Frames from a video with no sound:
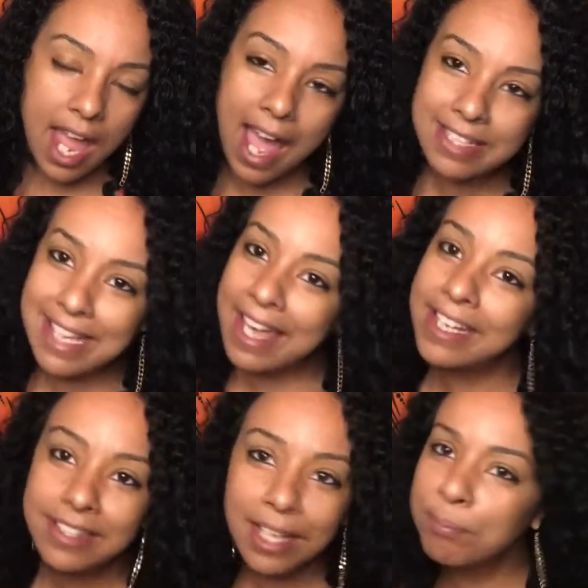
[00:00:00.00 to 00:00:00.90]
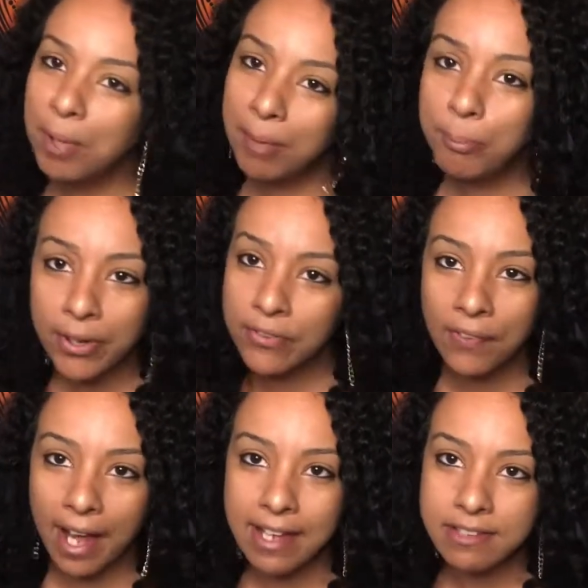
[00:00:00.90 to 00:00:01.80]
as anything but
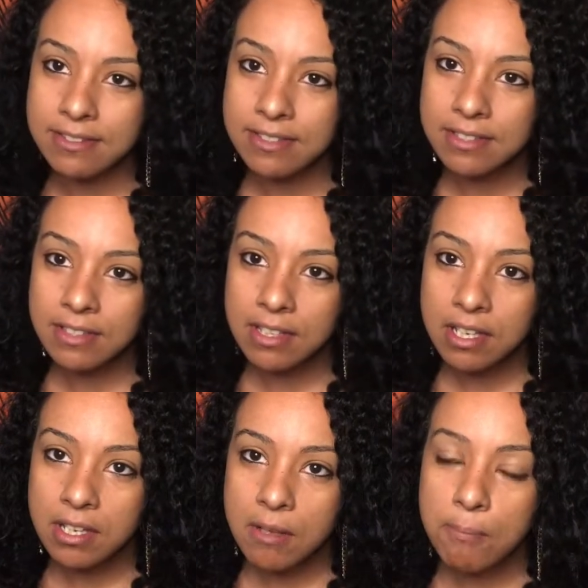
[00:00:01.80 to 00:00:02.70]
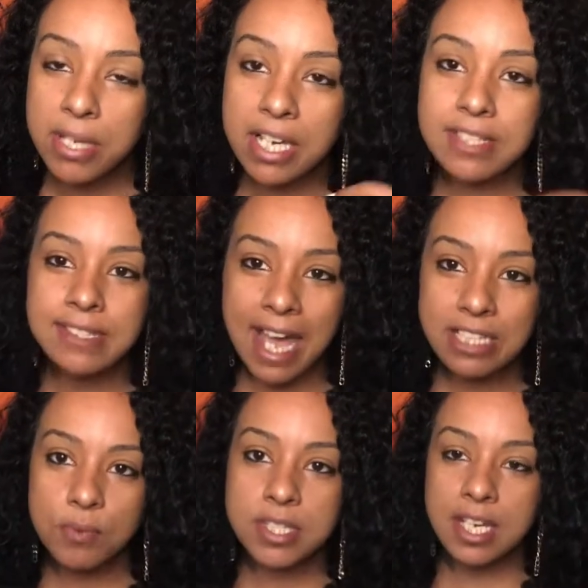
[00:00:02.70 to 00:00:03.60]
butterflies, because
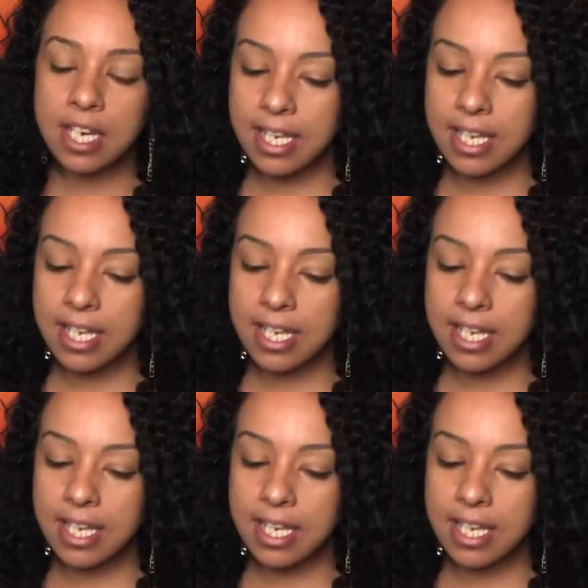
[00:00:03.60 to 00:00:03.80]
that's what's going to